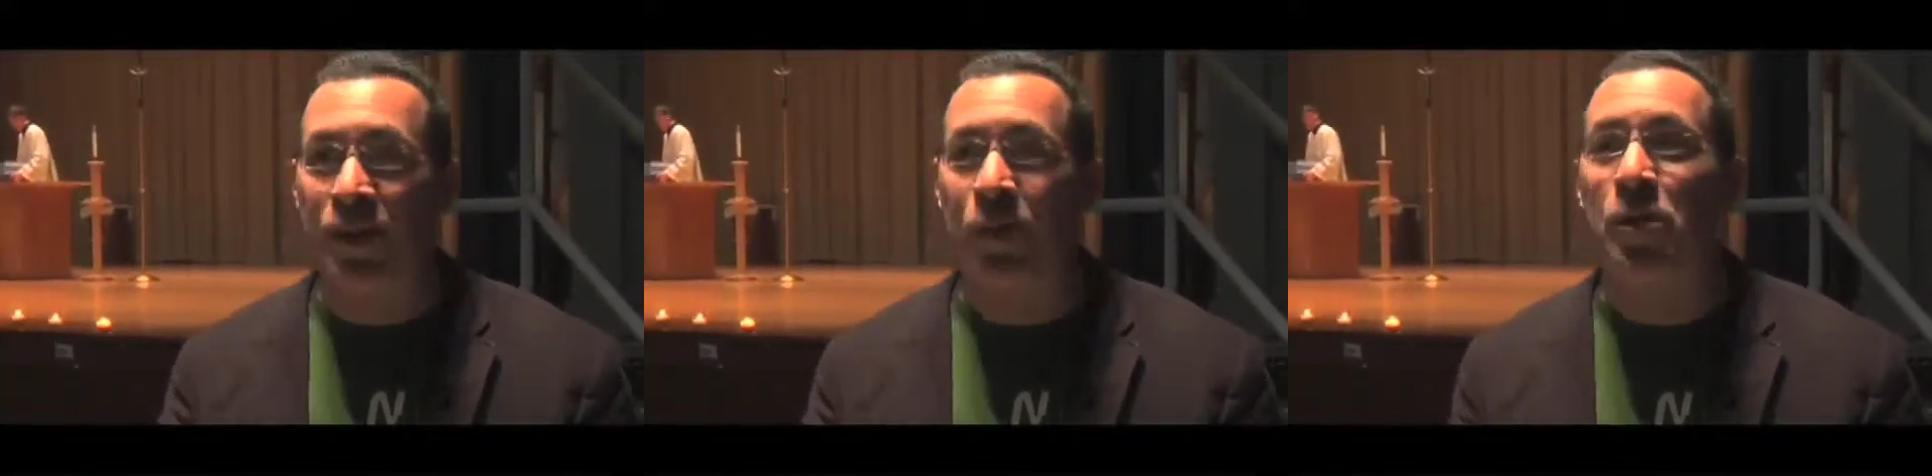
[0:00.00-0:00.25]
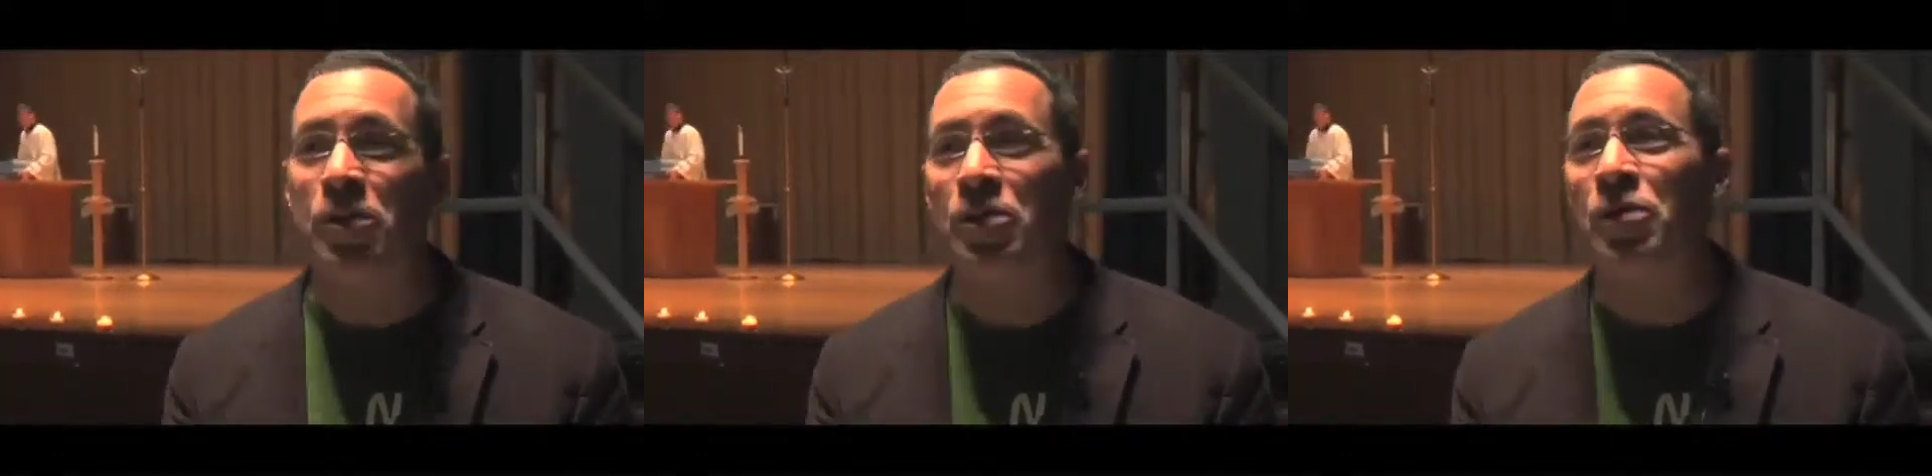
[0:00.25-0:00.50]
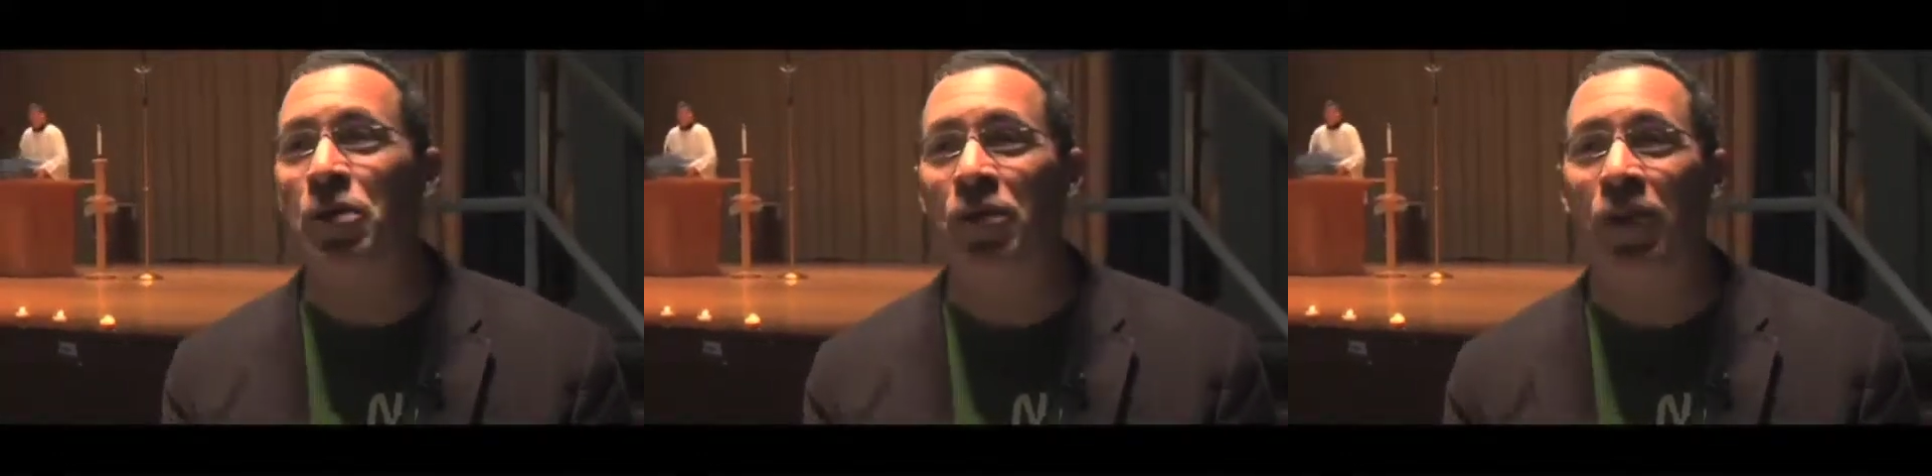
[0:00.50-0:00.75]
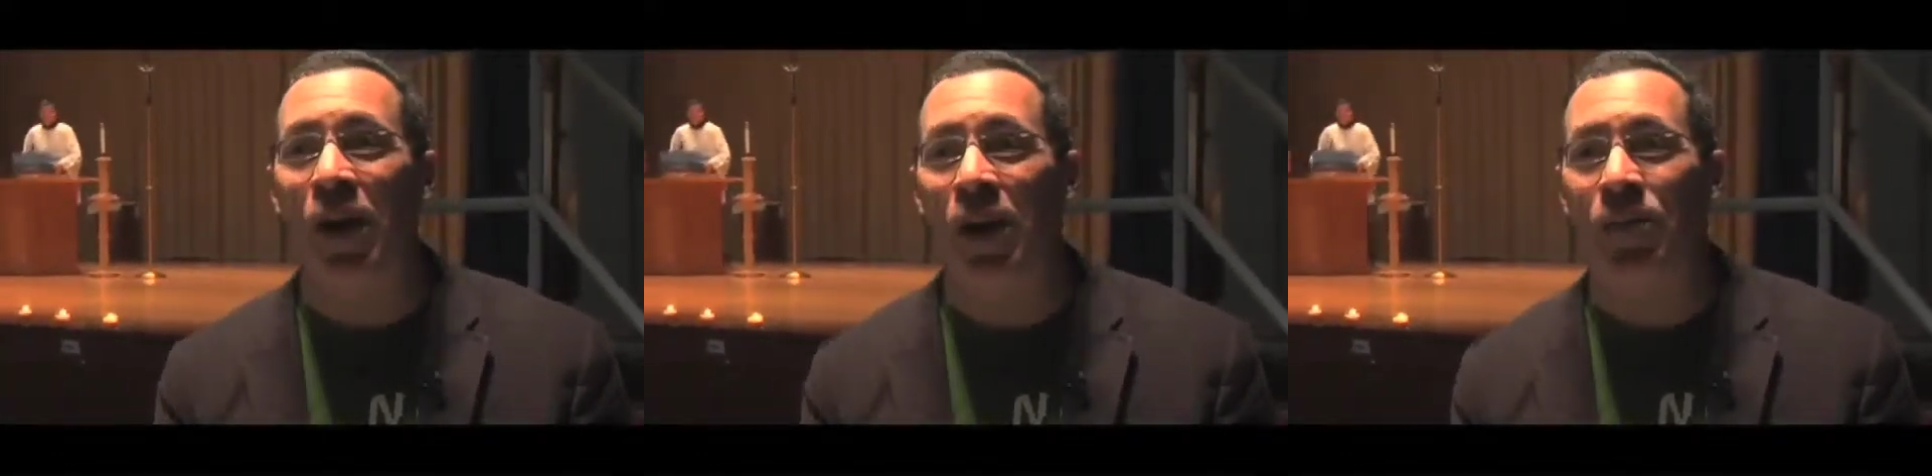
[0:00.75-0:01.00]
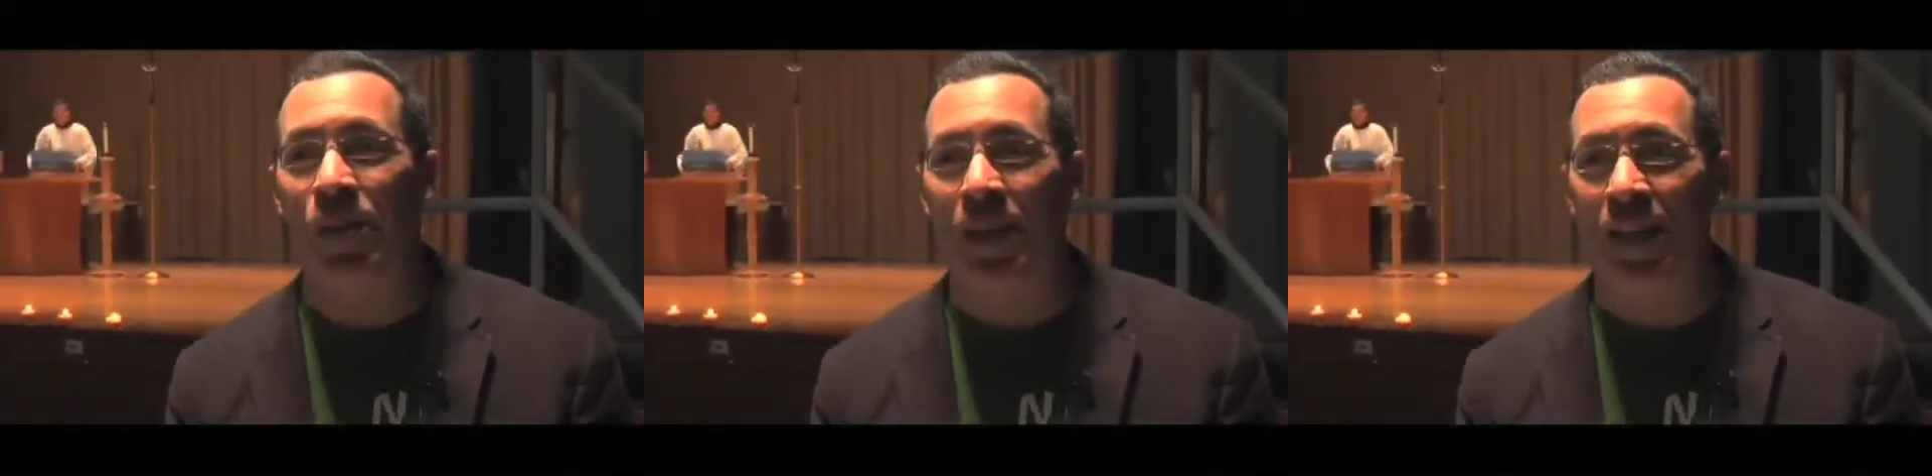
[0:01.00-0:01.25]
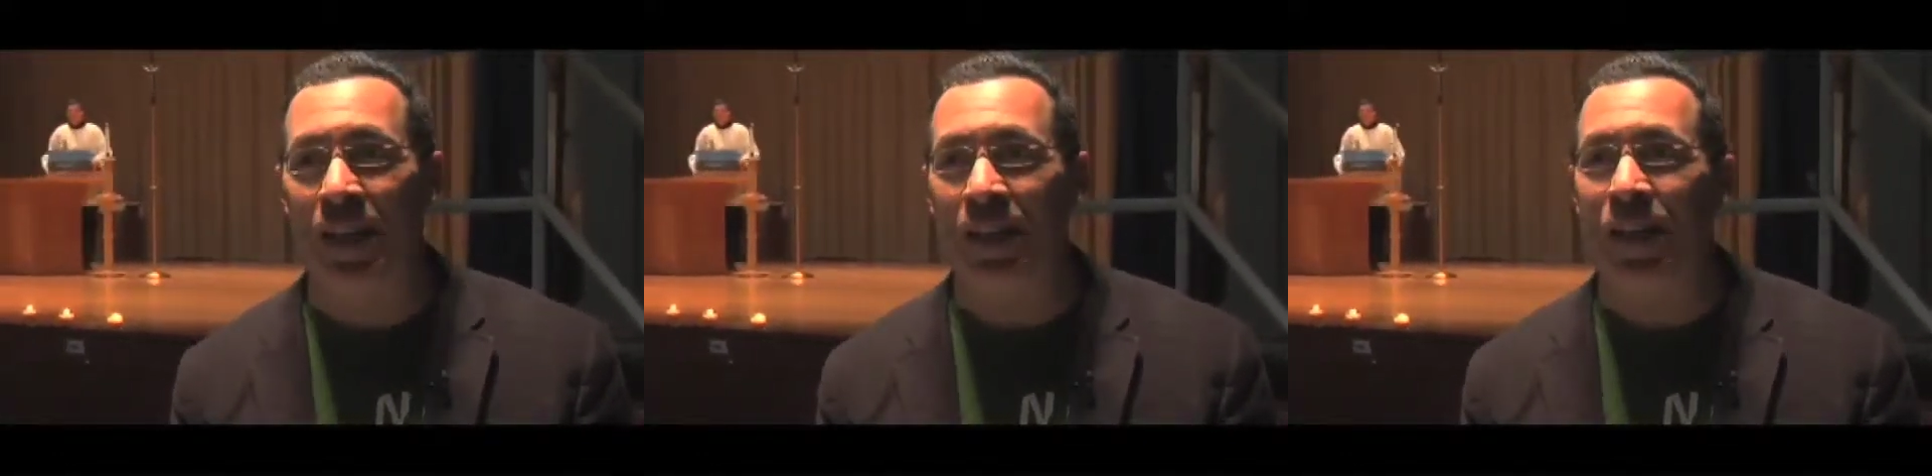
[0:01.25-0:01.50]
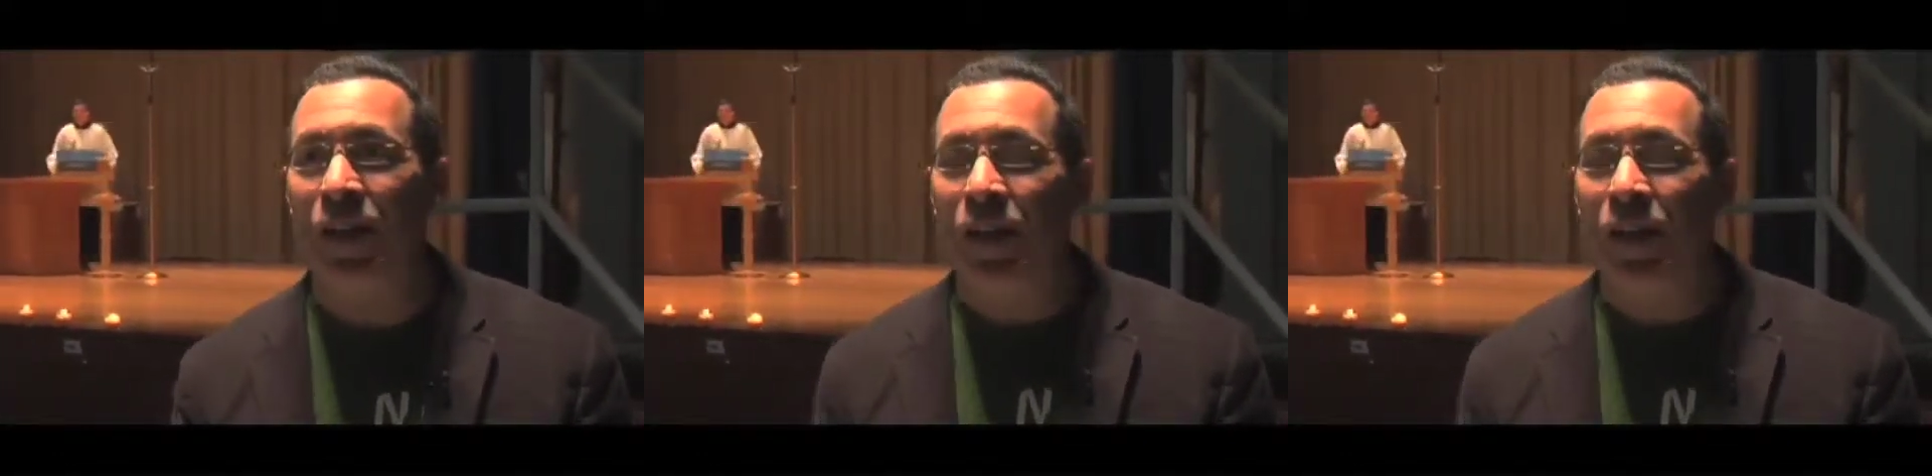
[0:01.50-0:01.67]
the person who invited me, and